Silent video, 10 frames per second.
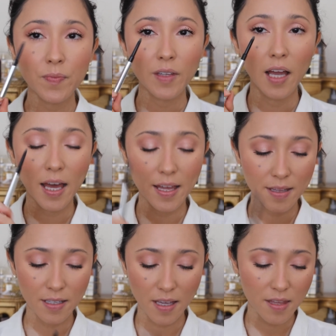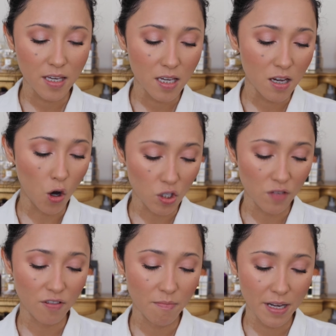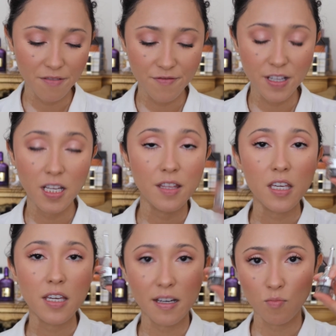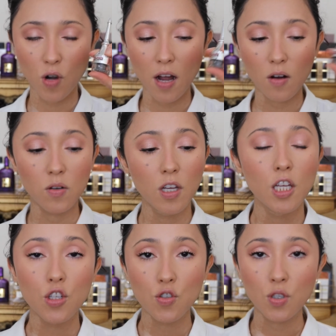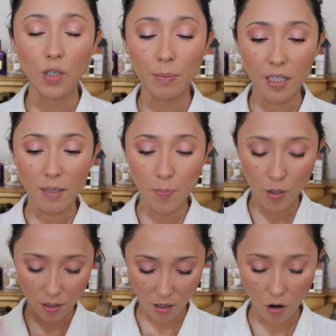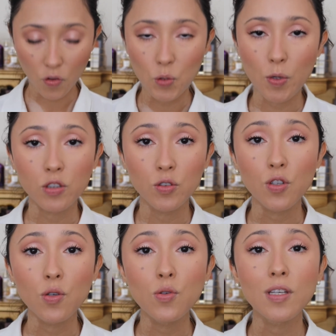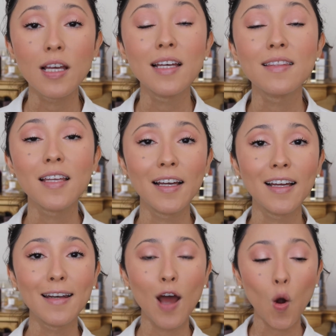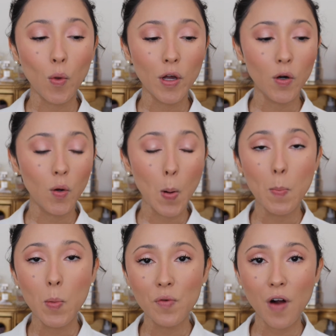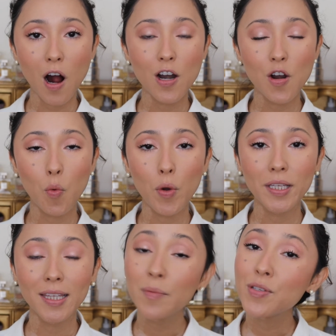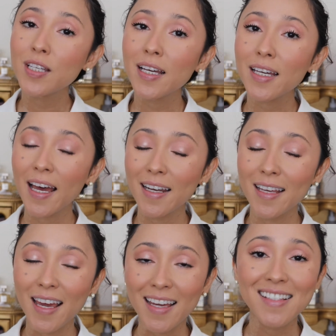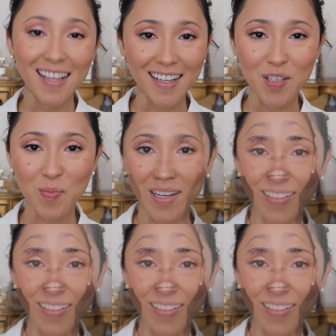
And the also from Benefit, the Cabral. So I'm gonna put all these products to use, and then we'll move on with lipstick and a setting spray.